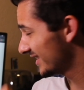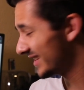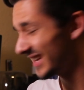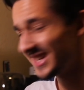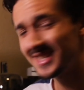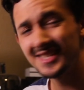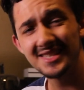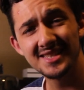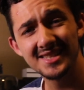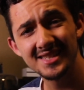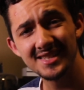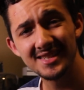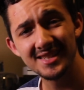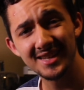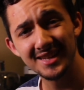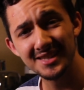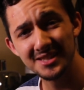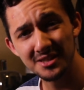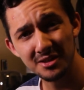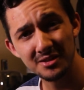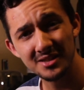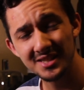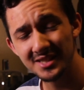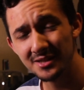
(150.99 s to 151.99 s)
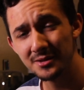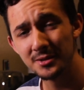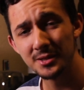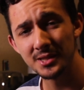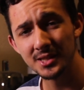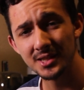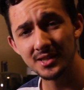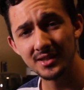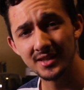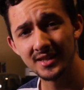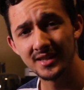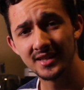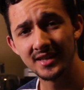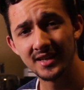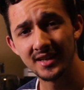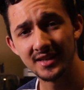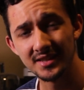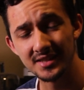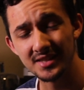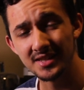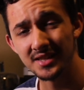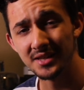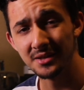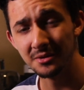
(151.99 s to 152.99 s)
That's seriously
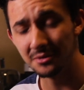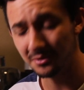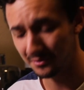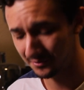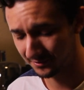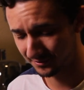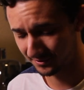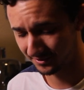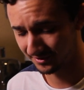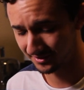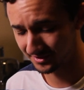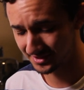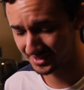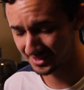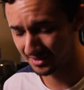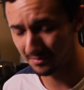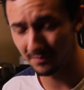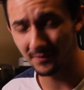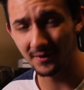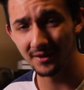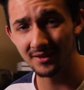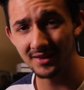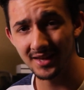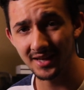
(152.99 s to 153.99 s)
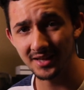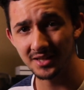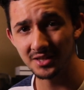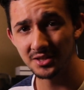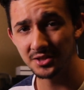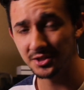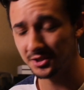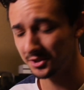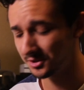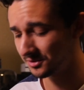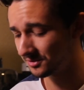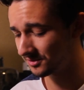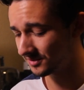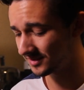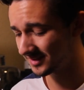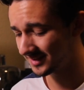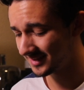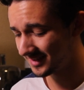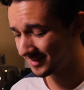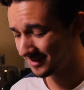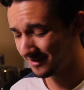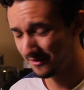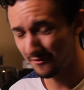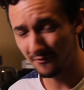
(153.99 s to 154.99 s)
a steal for something that can shoot
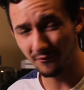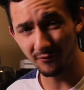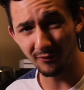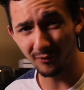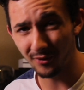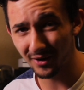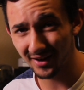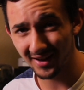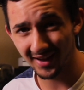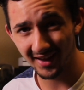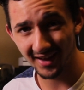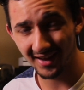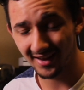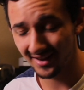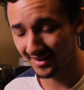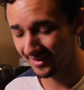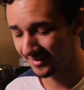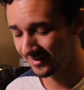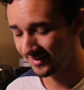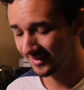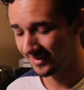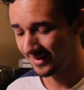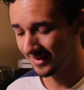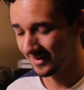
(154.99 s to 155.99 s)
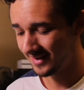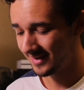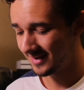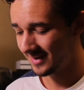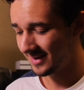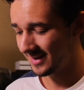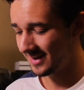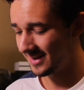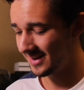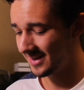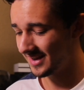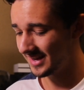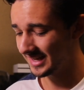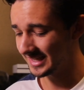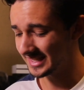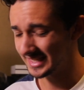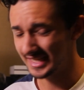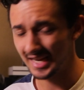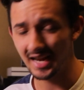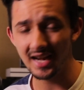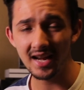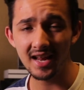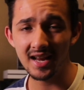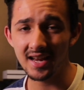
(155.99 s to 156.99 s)
4K,
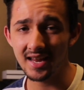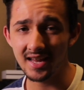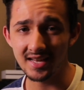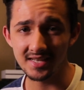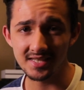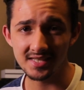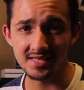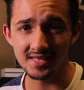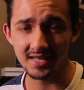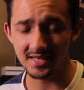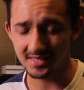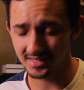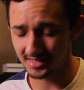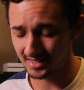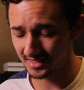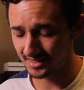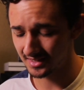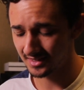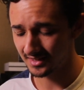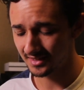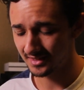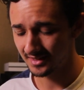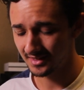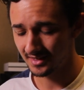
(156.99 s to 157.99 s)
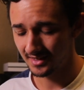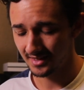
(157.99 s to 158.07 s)
1080 at 60,